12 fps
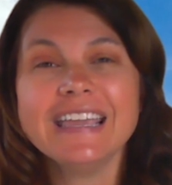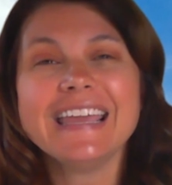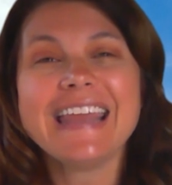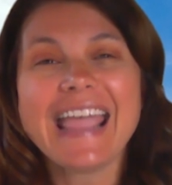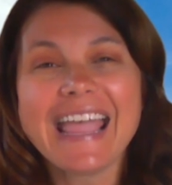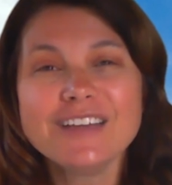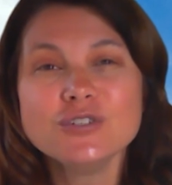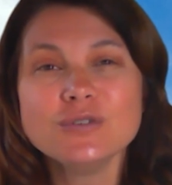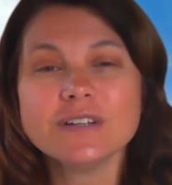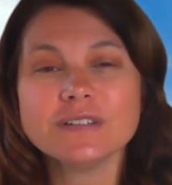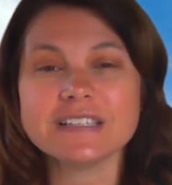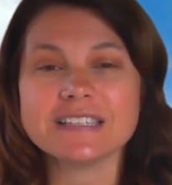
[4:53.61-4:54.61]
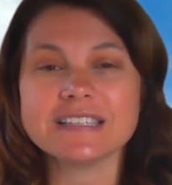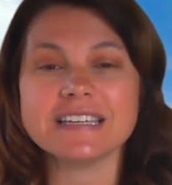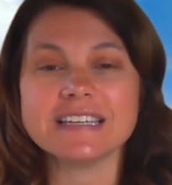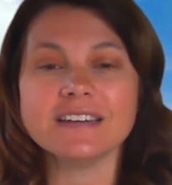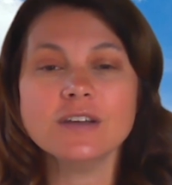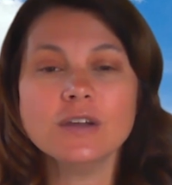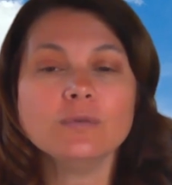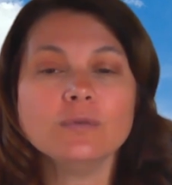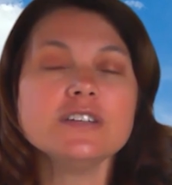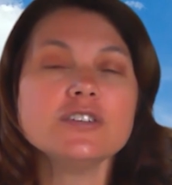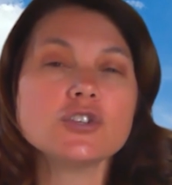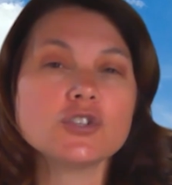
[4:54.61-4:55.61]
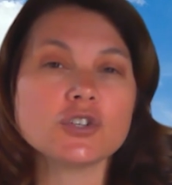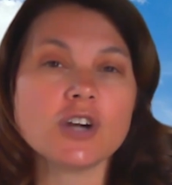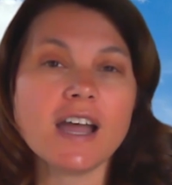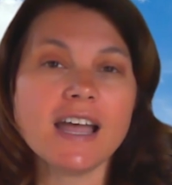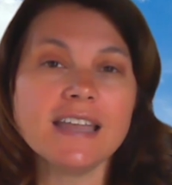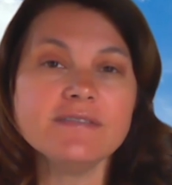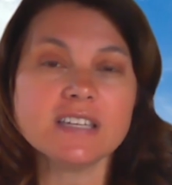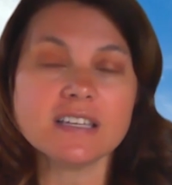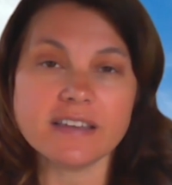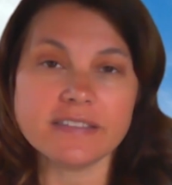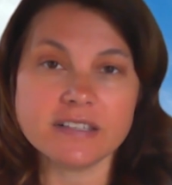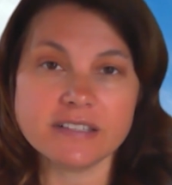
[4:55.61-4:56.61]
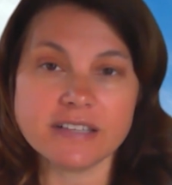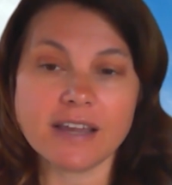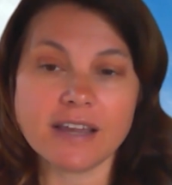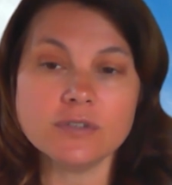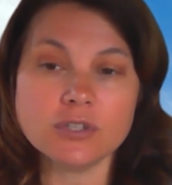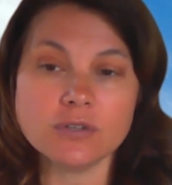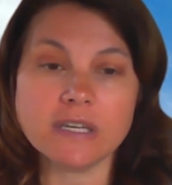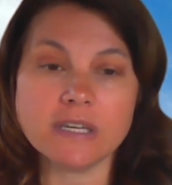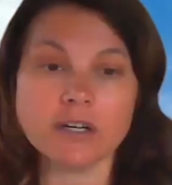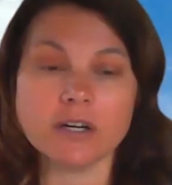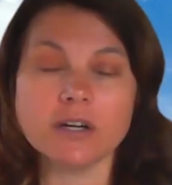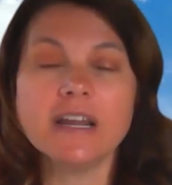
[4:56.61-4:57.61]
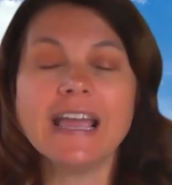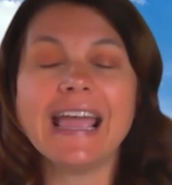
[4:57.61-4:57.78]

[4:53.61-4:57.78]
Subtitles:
And as you are listening, really strive to let the sounds you hear